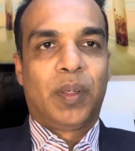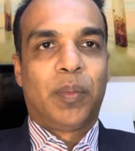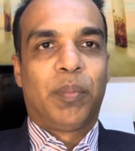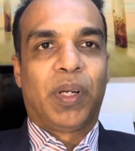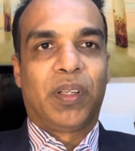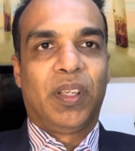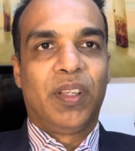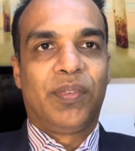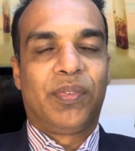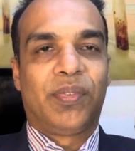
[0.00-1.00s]
but
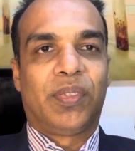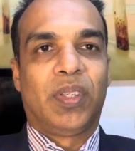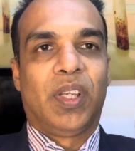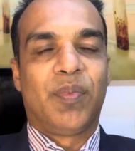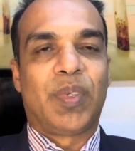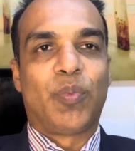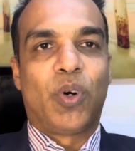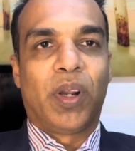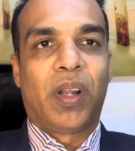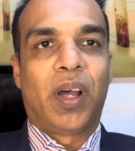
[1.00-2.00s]
if
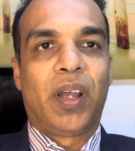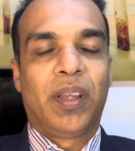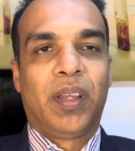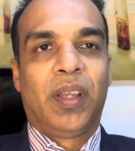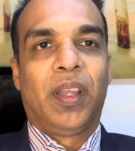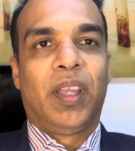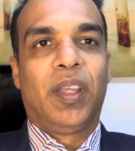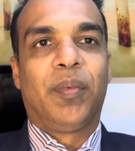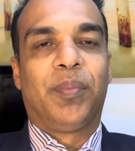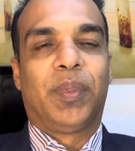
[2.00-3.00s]
someone die,
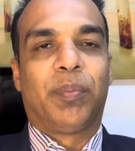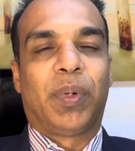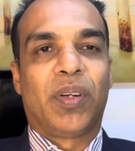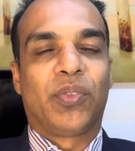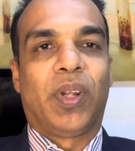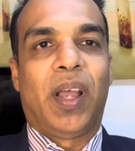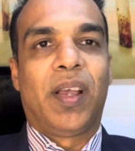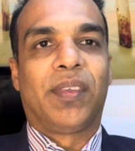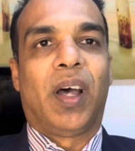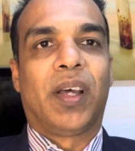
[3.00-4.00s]
if the person
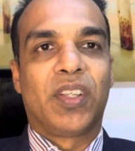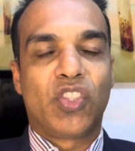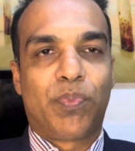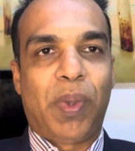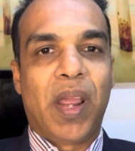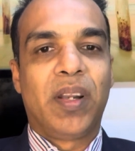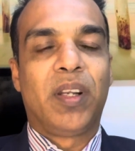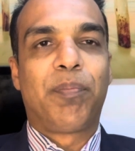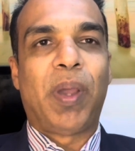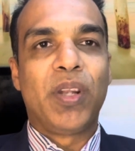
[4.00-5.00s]
has an
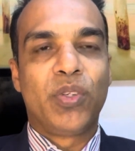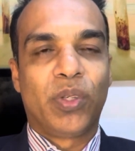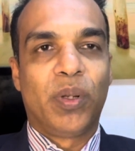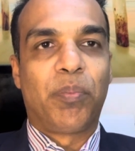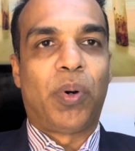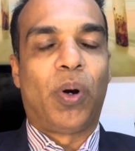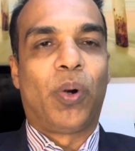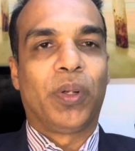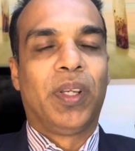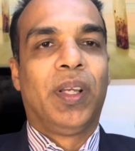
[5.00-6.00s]
unspent pension
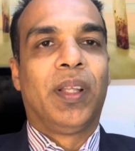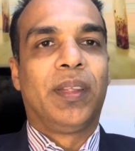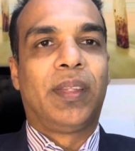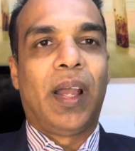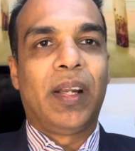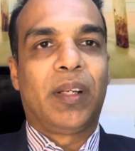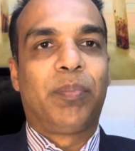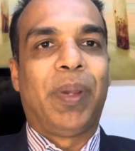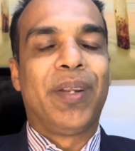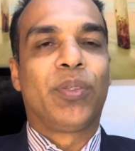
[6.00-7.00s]
pot, that
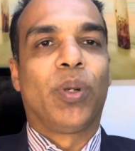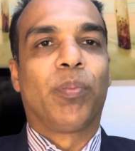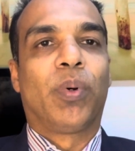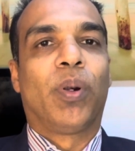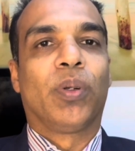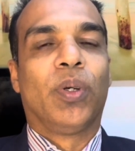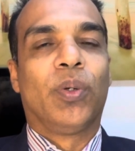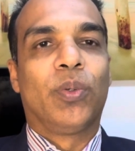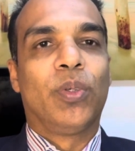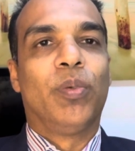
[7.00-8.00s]
pension pot
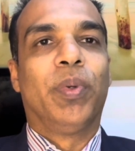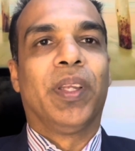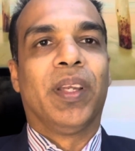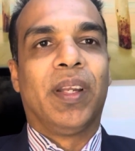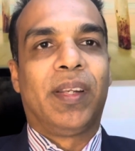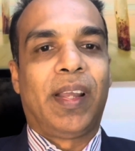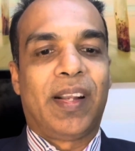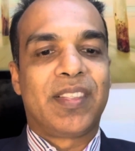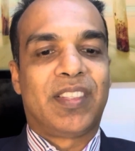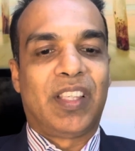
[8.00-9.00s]
will be
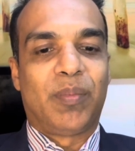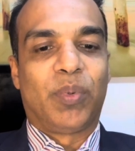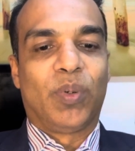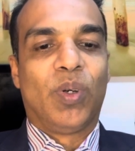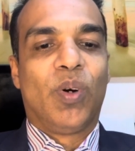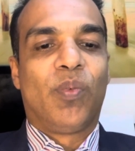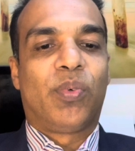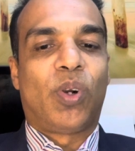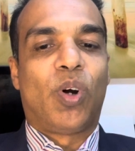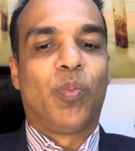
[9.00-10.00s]
taxable
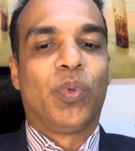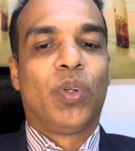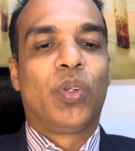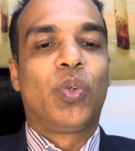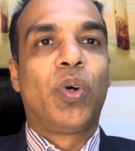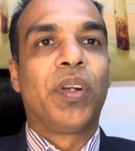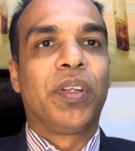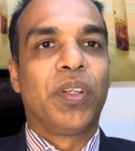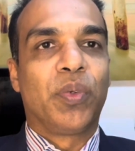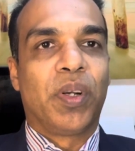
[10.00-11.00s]
from
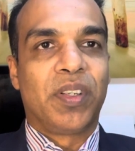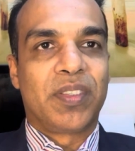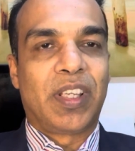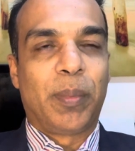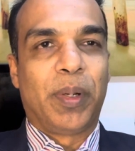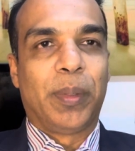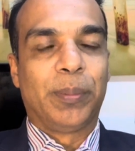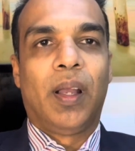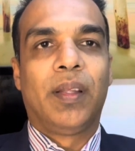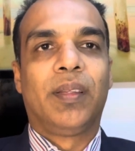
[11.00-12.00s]
2027,
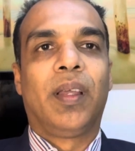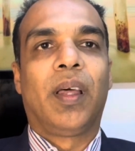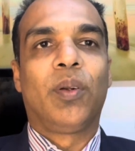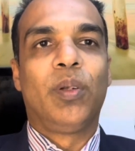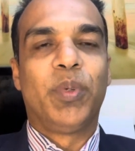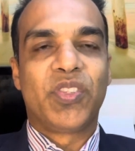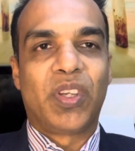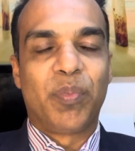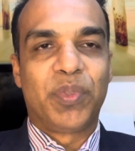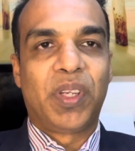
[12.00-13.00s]
and there will be
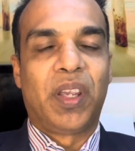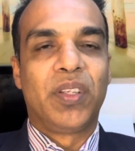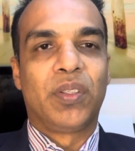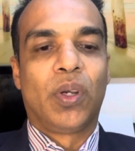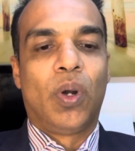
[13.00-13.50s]
some change